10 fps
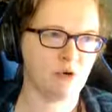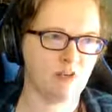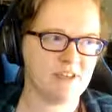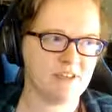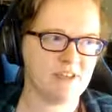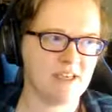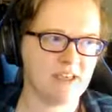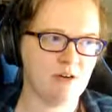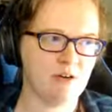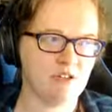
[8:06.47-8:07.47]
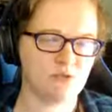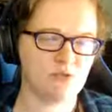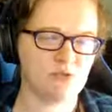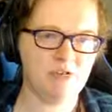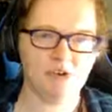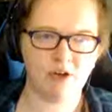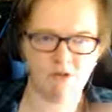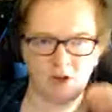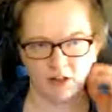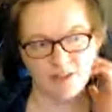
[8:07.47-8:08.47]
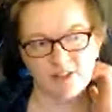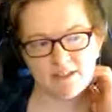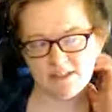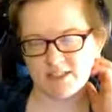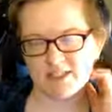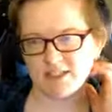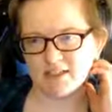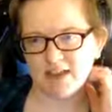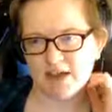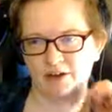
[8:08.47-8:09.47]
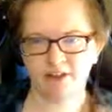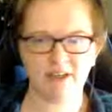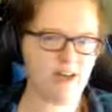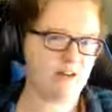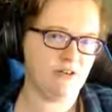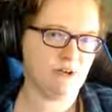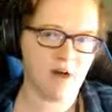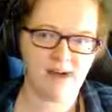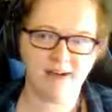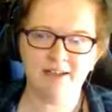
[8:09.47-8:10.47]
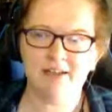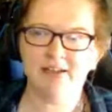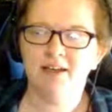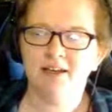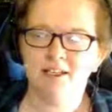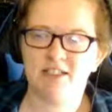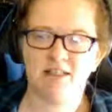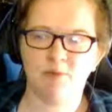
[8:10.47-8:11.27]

this thing. And it just, even though I followed this, it just didn't calculate. I don't know why. It's just something I